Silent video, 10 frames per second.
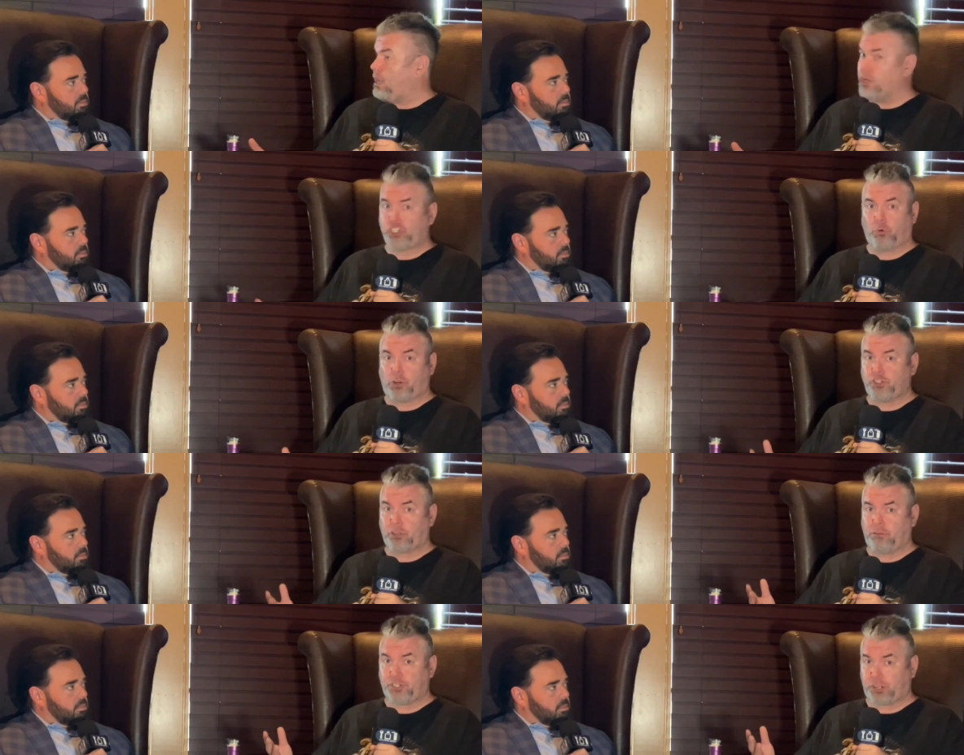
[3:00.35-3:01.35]
Speaker 1: a shortage
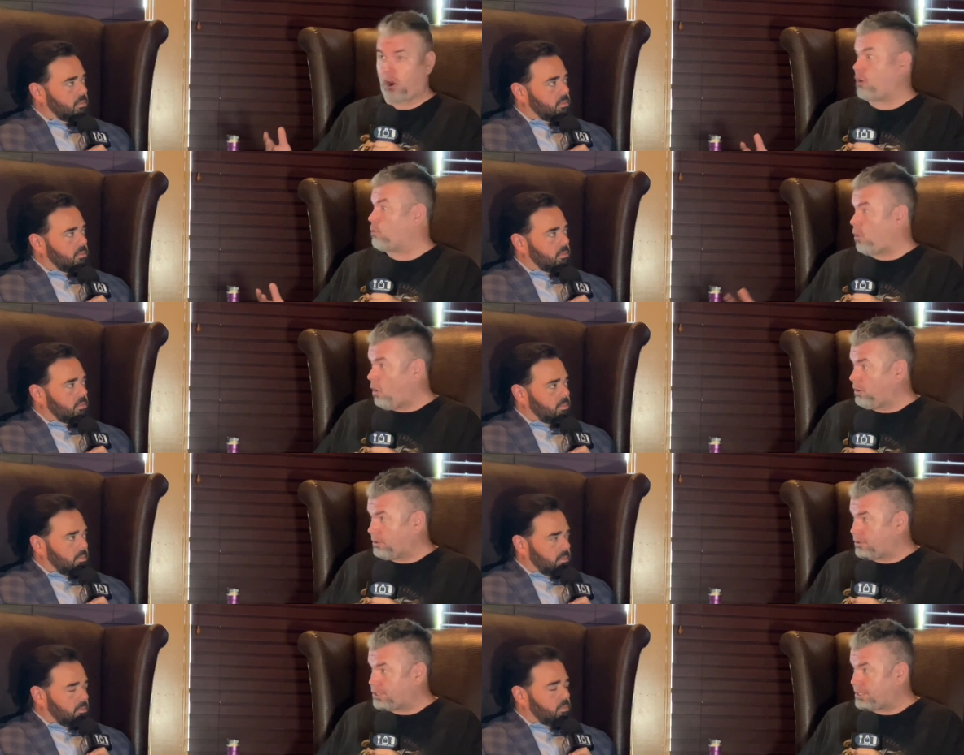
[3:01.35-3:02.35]
of cigar
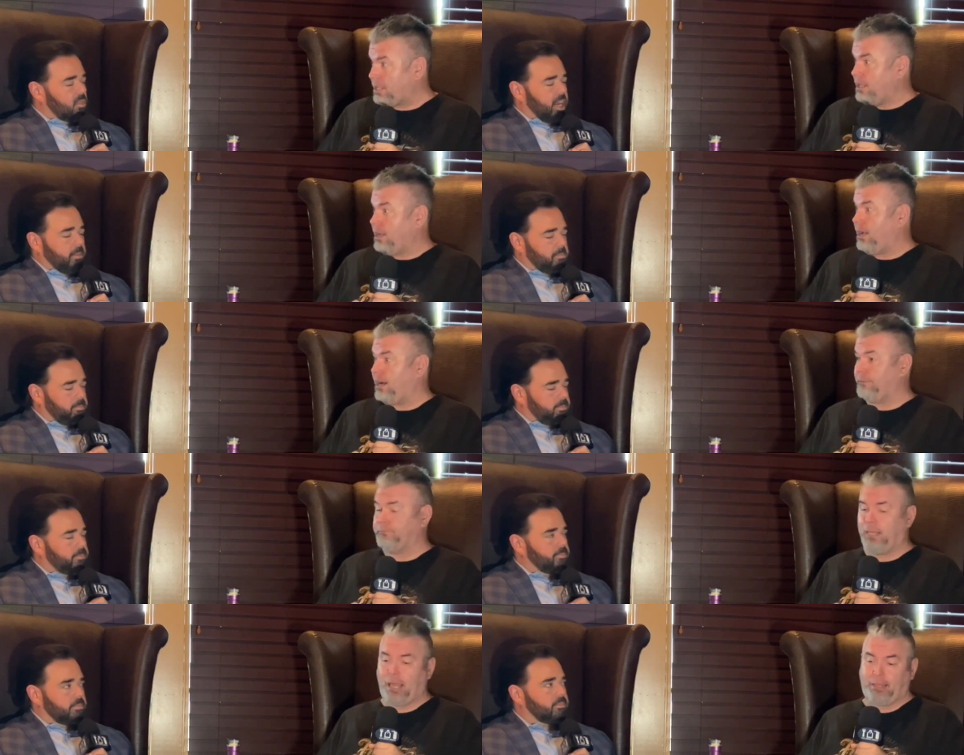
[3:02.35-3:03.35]
rollers, yeah, uh,
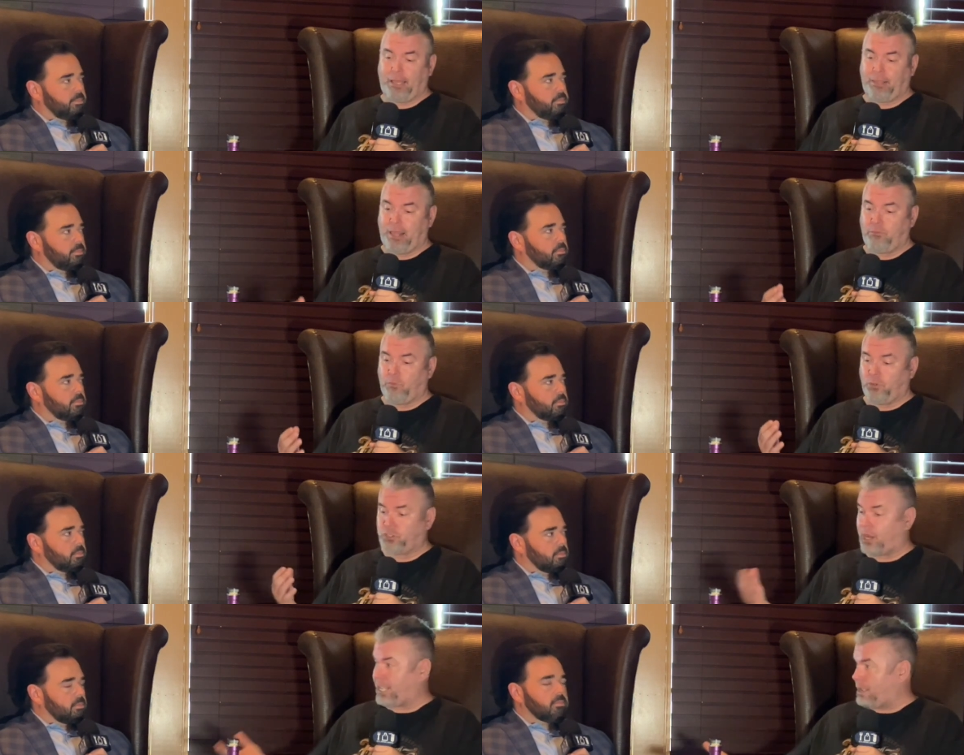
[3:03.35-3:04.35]
and and then
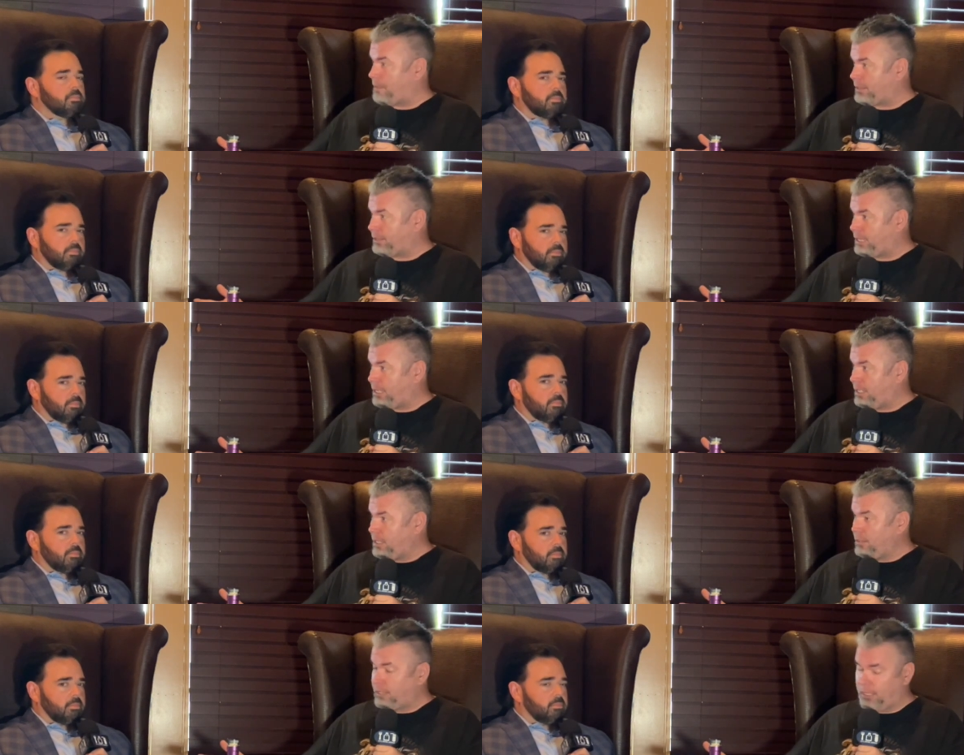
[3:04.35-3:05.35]
talking about the
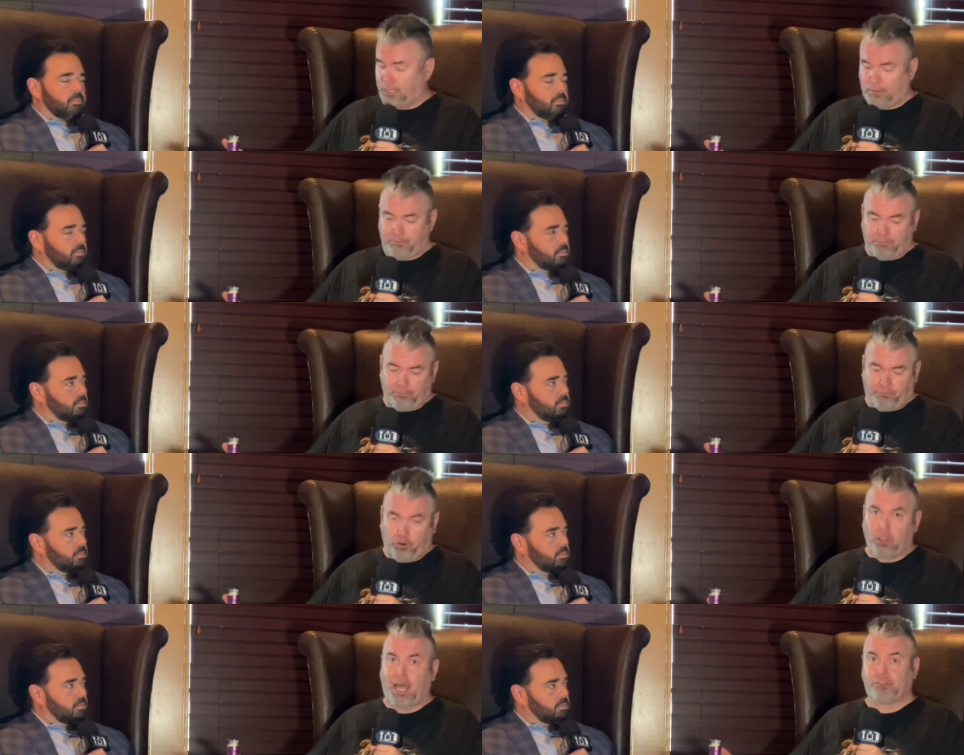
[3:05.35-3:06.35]
the
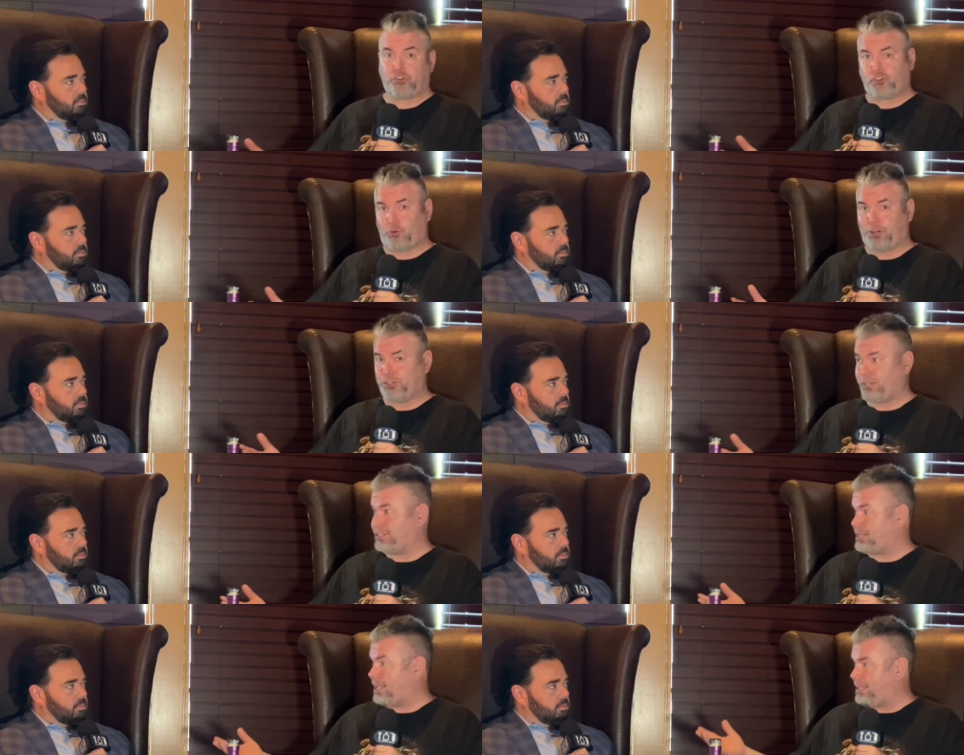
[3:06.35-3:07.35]
fertilizer
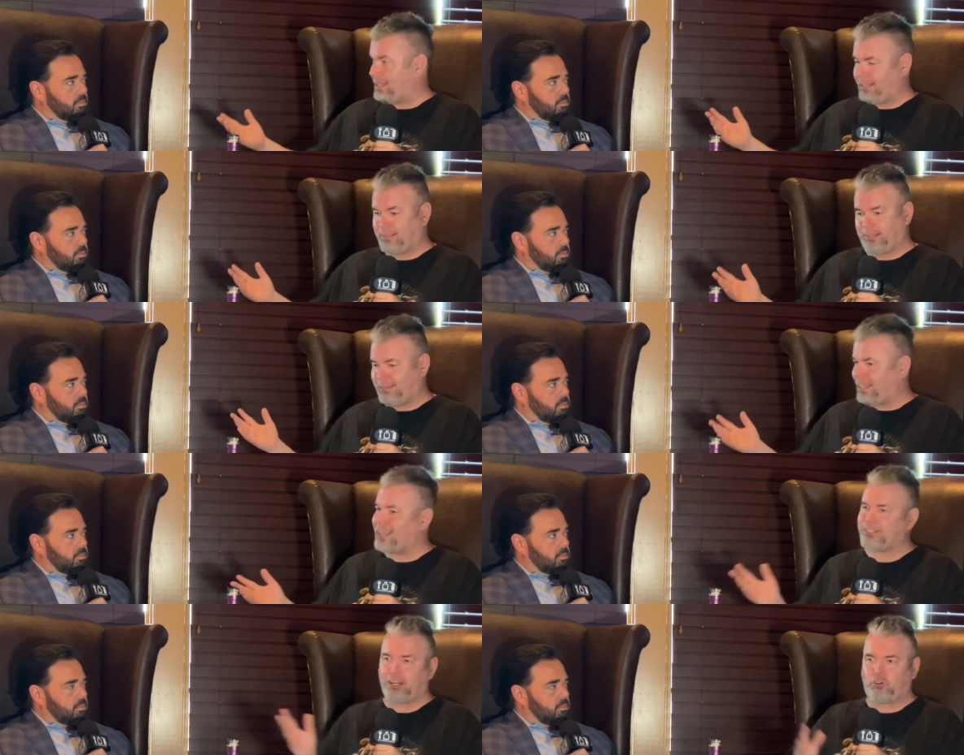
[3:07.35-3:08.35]
shortages
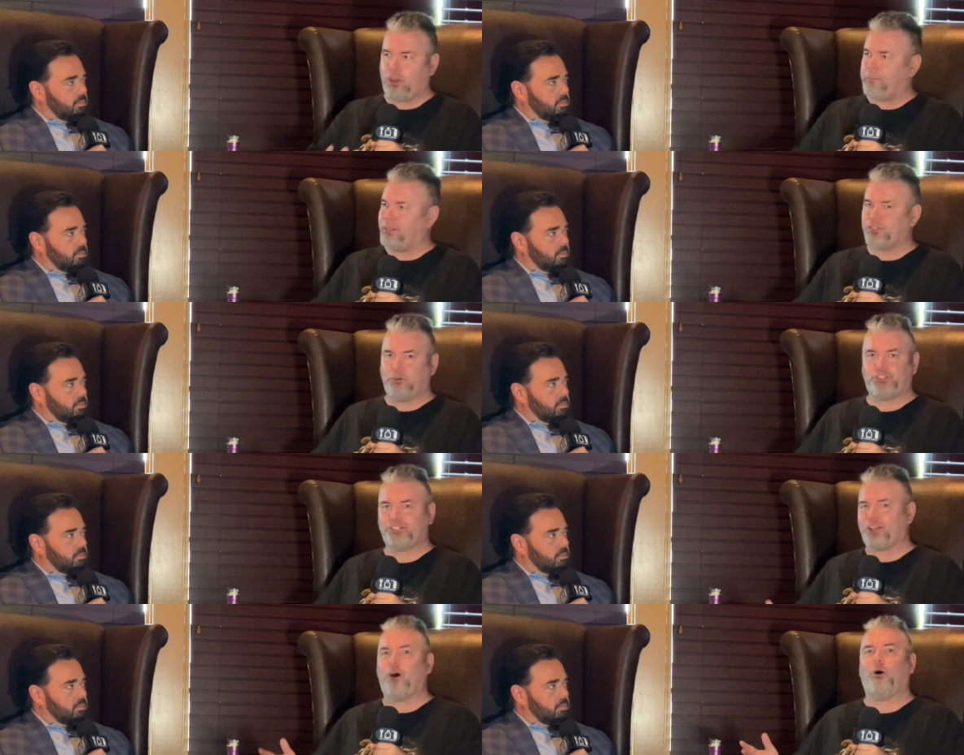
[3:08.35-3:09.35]
that's going to creep in. So it's just
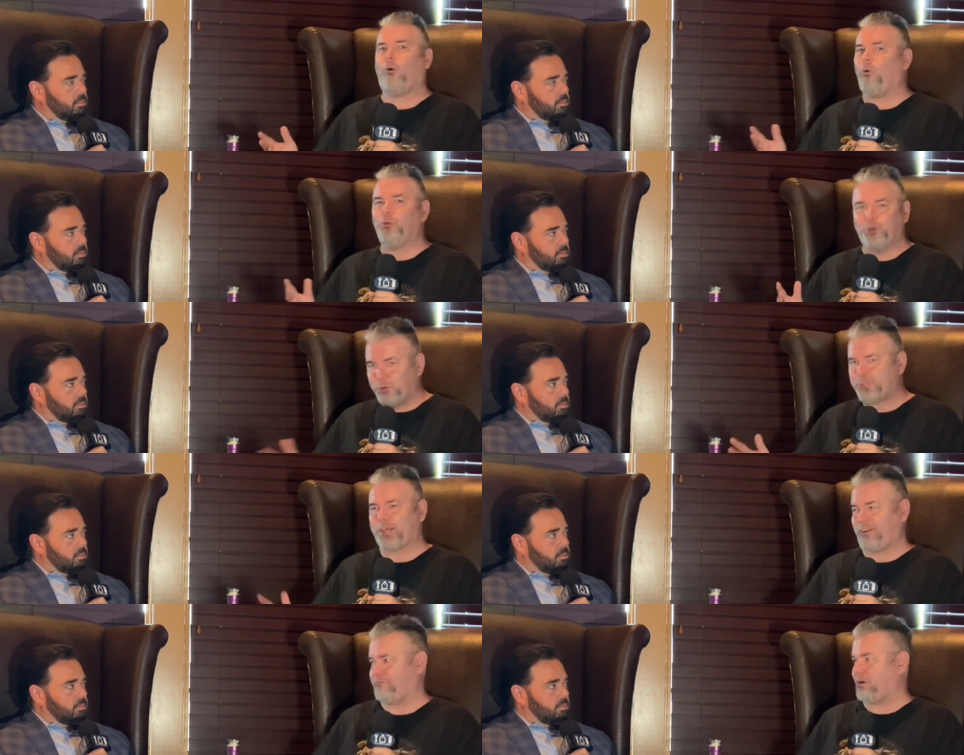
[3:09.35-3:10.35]
a whole new
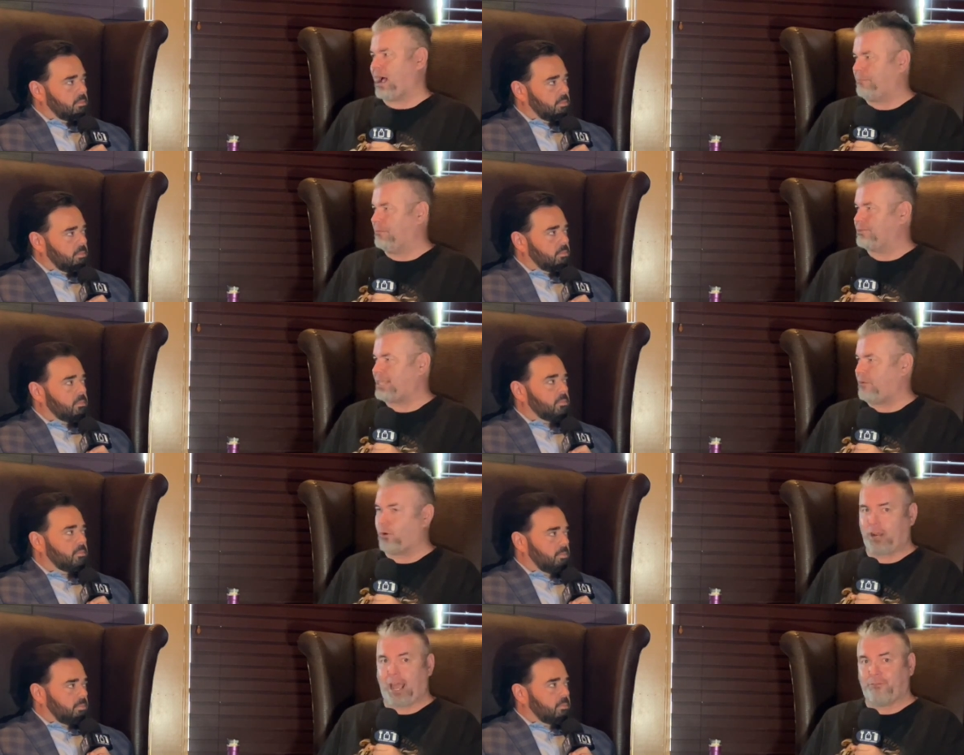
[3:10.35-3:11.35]
set of problems that we're
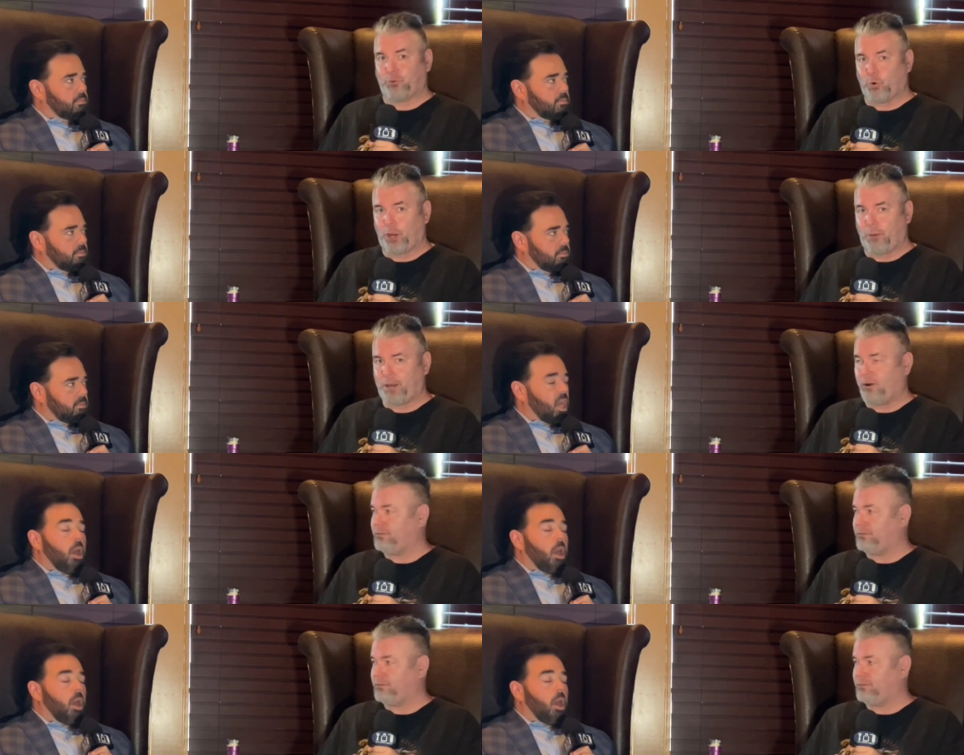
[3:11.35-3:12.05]
going to have to worry about.